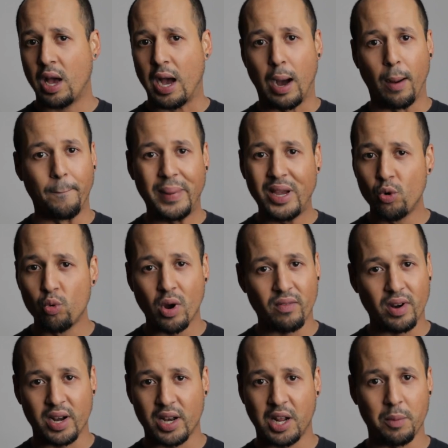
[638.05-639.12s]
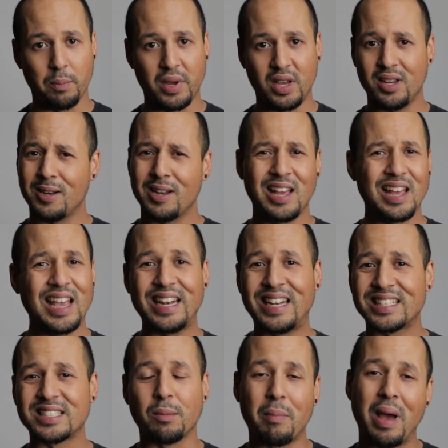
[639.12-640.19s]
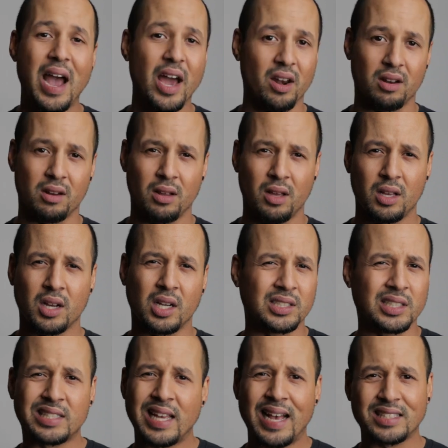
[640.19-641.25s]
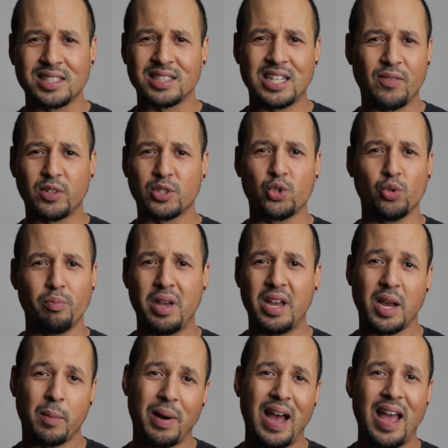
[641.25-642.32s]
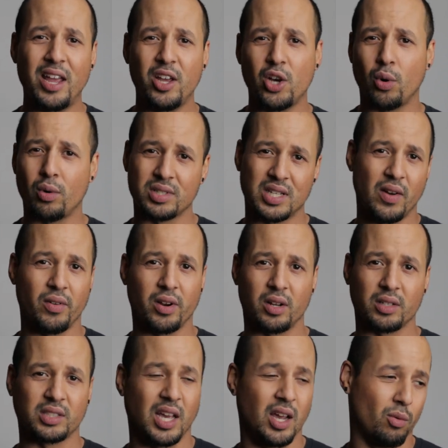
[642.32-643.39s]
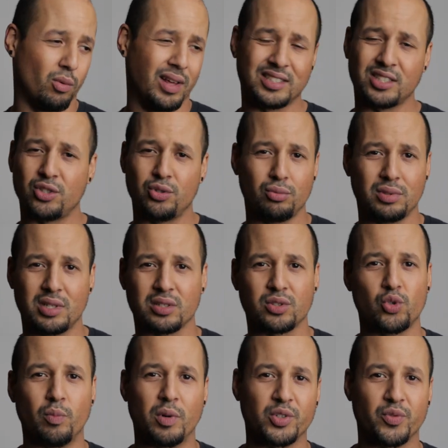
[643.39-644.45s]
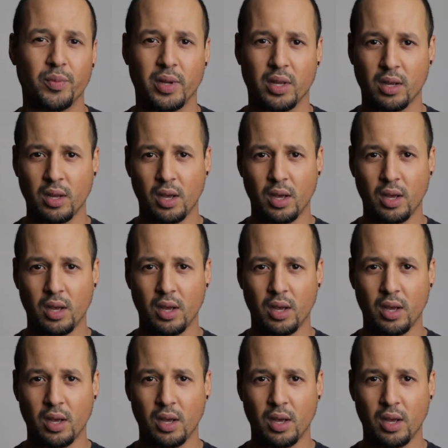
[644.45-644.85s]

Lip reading: I'll meet whoever I need to meet. It doesn't matter because the task is never too big and my ego is never gonna say, well, that's too much for me.